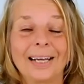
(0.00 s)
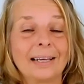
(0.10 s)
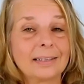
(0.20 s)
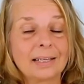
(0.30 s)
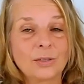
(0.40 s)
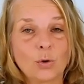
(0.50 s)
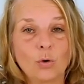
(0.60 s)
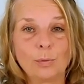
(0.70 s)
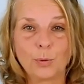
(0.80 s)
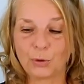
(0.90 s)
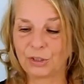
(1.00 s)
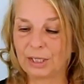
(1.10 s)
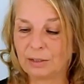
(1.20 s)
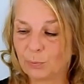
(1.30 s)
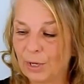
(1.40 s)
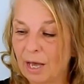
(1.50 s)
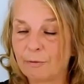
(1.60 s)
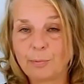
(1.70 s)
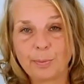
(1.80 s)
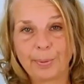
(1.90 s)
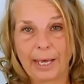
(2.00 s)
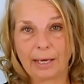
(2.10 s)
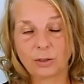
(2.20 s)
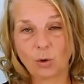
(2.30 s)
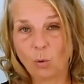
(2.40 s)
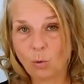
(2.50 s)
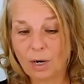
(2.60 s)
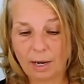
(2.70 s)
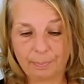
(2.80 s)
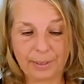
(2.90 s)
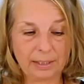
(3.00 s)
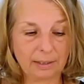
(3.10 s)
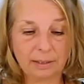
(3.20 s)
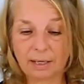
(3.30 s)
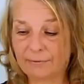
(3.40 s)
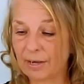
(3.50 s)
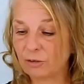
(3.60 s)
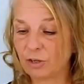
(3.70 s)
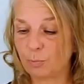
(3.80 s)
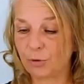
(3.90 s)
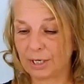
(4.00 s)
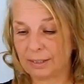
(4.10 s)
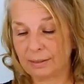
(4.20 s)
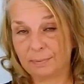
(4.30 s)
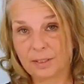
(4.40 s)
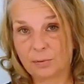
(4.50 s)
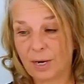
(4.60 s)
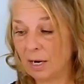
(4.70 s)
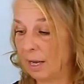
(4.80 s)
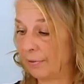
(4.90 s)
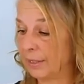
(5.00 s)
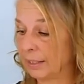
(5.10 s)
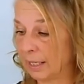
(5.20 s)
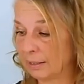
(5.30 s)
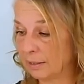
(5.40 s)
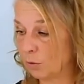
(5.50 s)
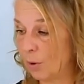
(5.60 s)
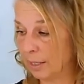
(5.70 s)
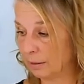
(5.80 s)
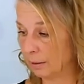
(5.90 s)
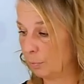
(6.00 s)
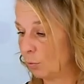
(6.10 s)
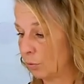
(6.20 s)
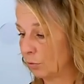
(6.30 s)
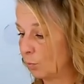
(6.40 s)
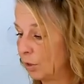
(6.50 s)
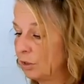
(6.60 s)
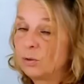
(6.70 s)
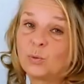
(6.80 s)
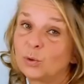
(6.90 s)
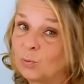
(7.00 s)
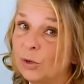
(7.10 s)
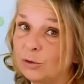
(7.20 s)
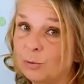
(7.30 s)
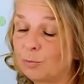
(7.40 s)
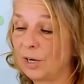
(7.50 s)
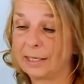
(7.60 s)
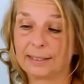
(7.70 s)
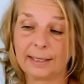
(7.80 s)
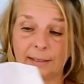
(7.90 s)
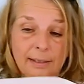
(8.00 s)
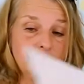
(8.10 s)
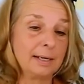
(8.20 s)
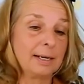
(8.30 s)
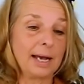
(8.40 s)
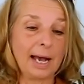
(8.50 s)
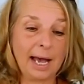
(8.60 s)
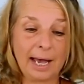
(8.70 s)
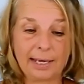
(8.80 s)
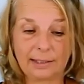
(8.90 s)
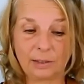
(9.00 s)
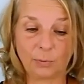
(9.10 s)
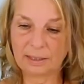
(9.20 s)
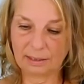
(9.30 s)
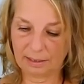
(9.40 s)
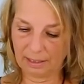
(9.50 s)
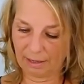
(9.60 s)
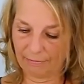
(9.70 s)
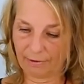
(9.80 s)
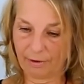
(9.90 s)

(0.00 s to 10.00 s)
And that's almost it. We have prepared all our pieces. I've actually pressed them as well. I think that's quite an important one. You would want to press it. And the sleeve